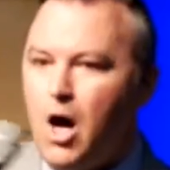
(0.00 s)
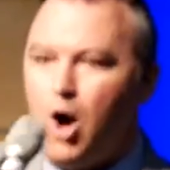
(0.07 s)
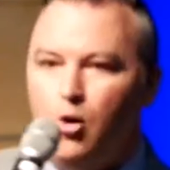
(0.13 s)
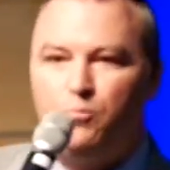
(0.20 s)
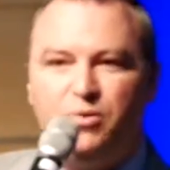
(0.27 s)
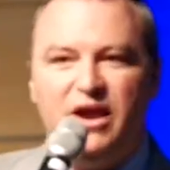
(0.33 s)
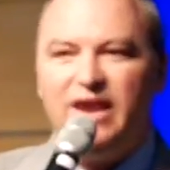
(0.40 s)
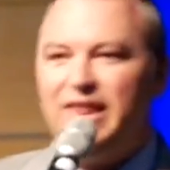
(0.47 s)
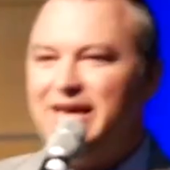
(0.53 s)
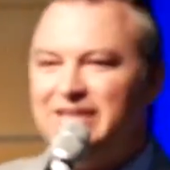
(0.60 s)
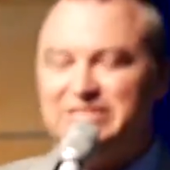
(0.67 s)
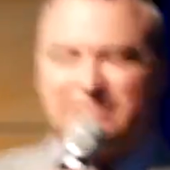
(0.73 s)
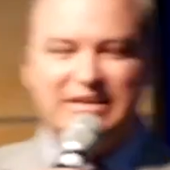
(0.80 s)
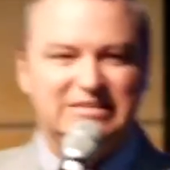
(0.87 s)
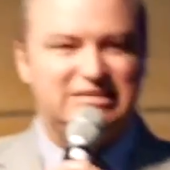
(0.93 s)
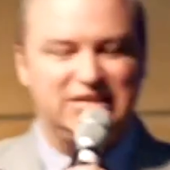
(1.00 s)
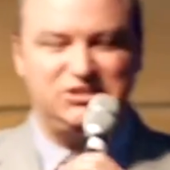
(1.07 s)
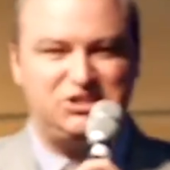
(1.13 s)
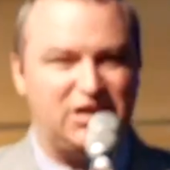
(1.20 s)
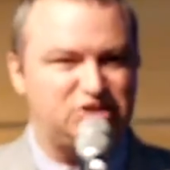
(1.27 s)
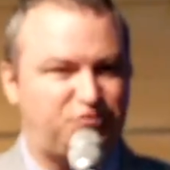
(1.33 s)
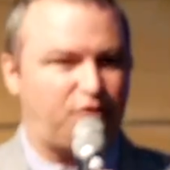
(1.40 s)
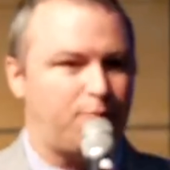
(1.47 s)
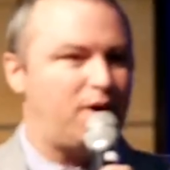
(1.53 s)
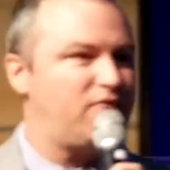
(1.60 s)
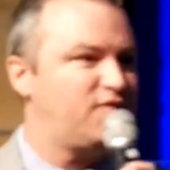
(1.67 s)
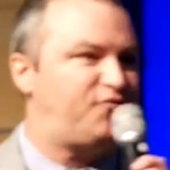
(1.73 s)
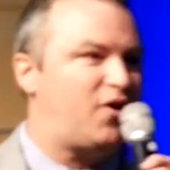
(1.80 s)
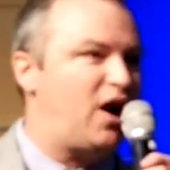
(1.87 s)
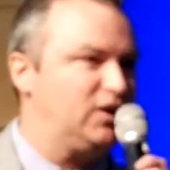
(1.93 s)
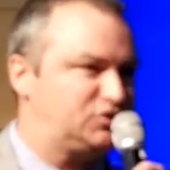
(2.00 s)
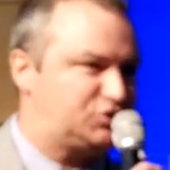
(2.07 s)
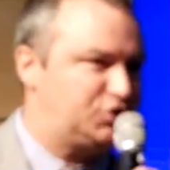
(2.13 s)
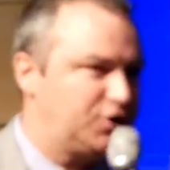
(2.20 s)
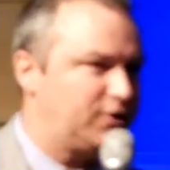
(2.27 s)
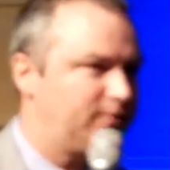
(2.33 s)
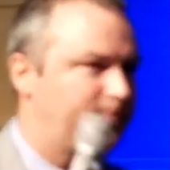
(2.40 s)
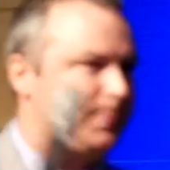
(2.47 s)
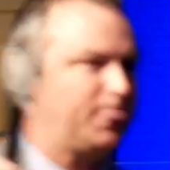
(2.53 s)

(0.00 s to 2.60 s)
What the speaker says: Obedience isn't just for Brother Foster.